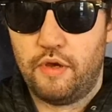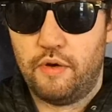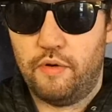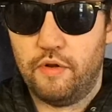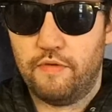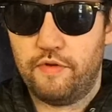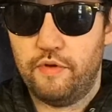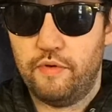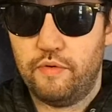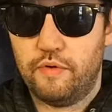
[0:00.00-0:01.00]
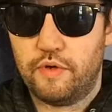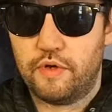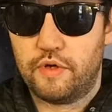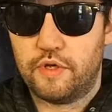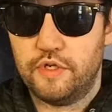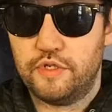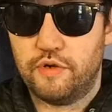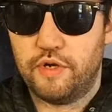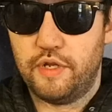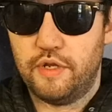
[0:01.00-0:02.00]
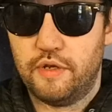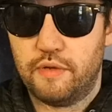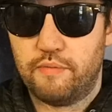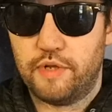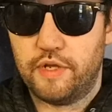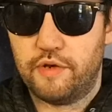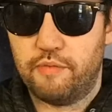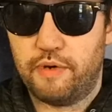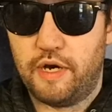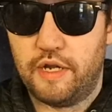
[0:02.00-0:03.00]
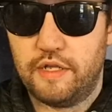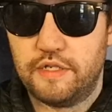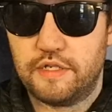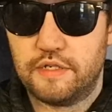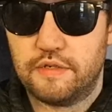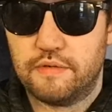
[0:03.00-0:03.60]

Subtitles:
All of you can join political parties